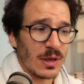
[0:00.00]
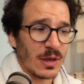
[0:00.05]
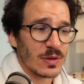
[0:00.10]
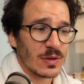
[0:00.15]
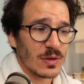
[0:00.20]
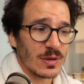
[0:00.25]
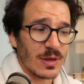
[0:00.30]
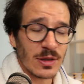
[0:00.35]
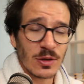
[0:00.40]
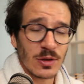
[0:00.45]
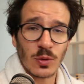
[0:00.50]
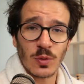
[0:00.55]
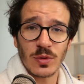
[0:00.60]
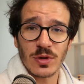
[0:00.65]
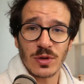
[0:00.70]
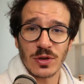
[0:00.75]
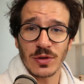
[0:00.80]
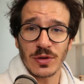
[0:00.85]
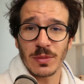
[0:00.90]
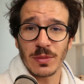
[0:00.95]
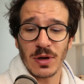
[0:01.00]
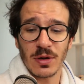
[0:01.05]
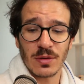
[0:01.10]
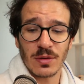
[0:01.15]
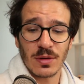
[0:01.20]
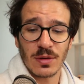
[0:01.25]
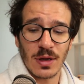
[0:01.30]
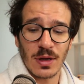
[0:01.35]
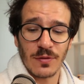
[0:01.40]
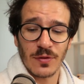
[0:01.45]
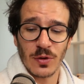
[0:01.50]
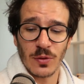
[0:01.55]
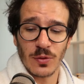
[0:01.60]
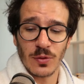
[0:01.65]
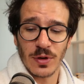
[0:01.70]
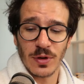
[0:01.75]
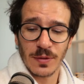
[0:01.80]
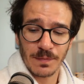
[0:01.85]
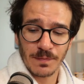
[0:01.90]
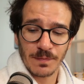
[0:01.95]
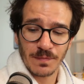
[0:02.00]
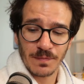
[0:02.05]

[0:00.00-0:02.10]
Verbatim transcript: So that's always good about live coding.